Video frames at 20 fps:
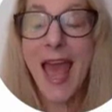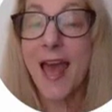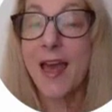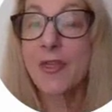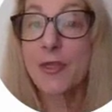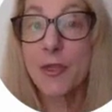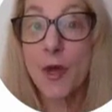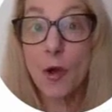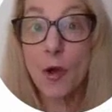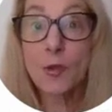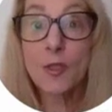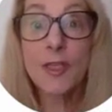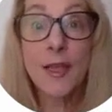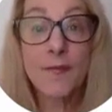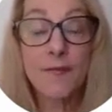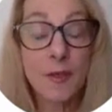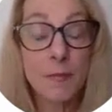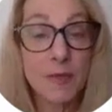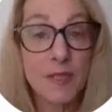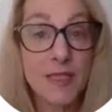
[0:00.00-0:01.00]
and those
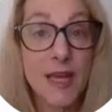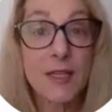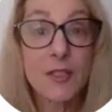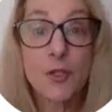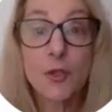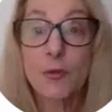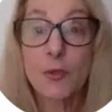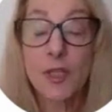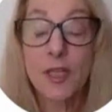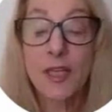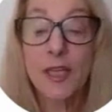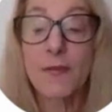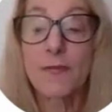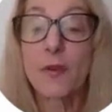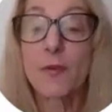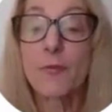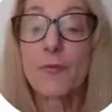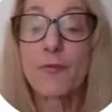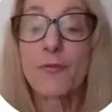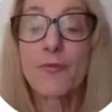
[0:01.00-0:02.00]
have the potential to give
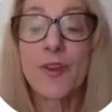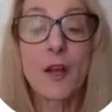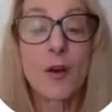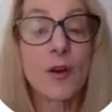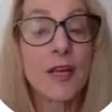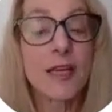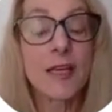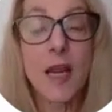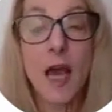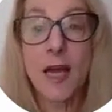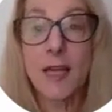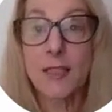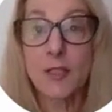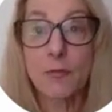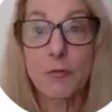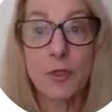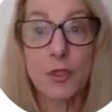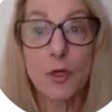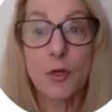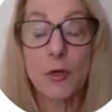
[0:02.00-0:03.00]
you very nice
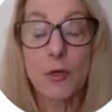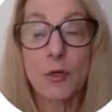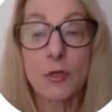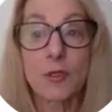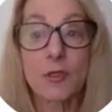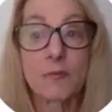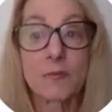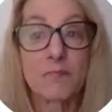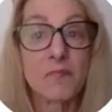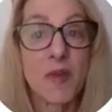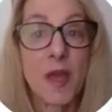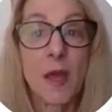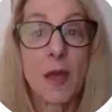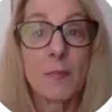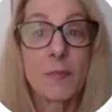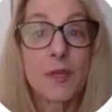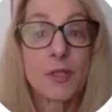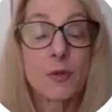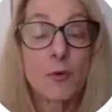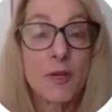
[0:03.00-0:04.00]
returns,
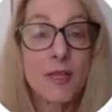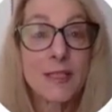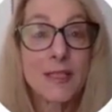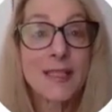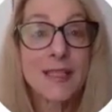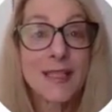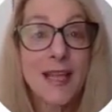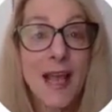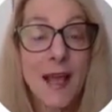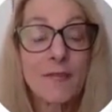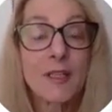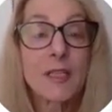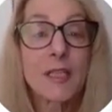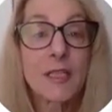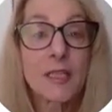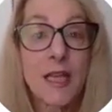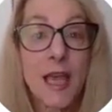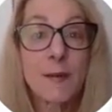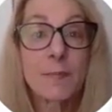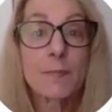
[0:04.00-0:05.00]
between 7 to
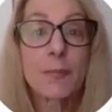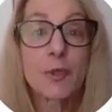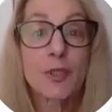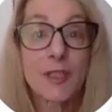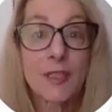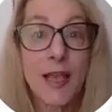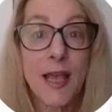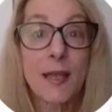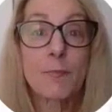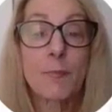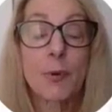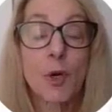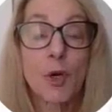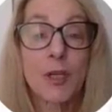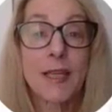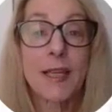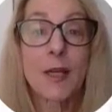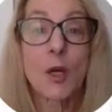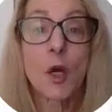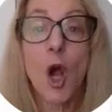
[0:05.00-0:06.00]
10% per
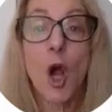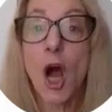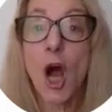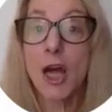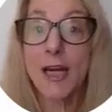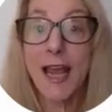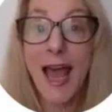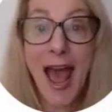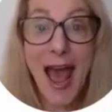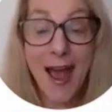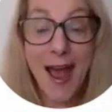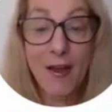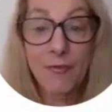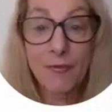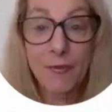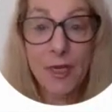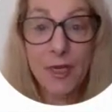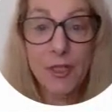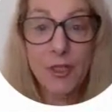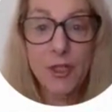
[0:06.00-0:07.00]
year on
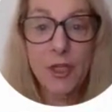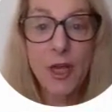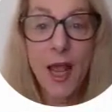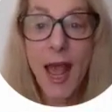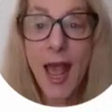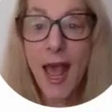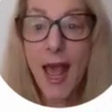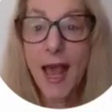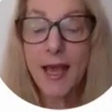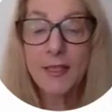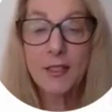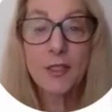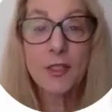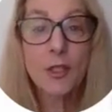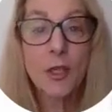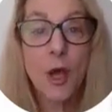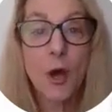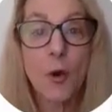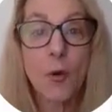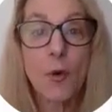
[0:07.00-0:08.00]
average. And
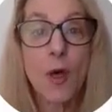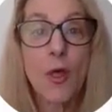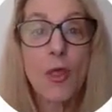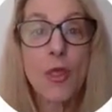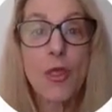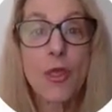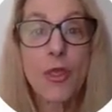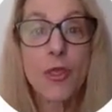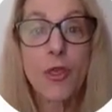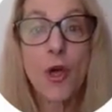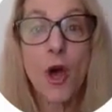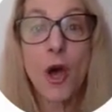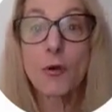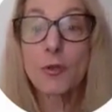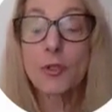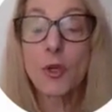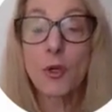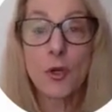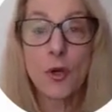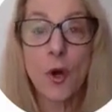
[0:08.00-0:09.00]
so
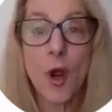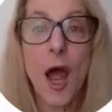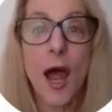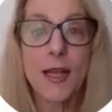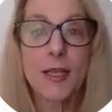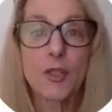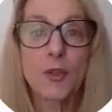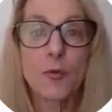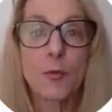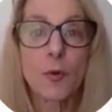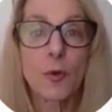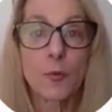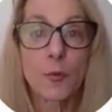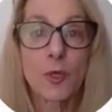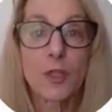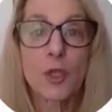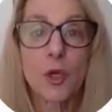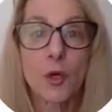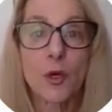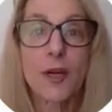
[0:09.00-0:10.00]
those are your highest
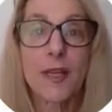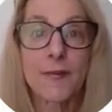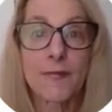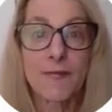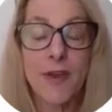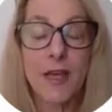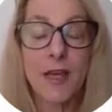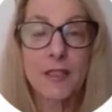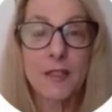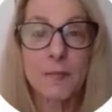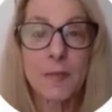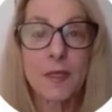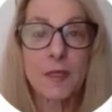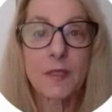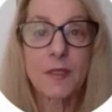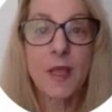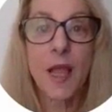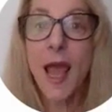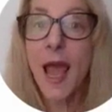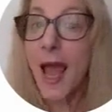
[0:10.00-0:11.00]
return
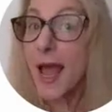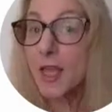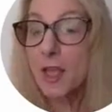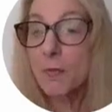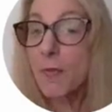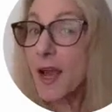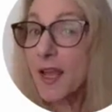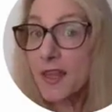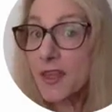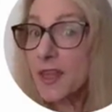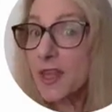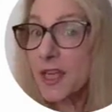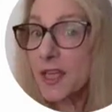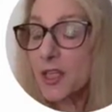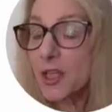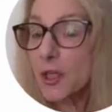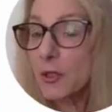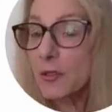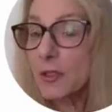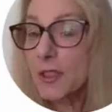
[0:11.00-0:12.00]
investments. And you might think
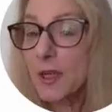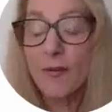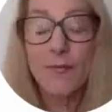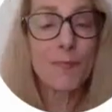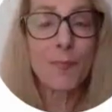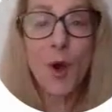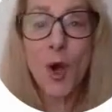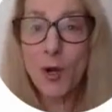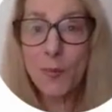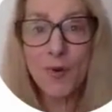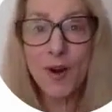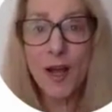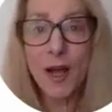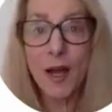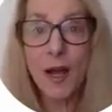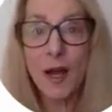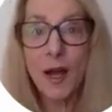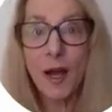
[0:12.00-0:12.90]
to yourself, Barbara,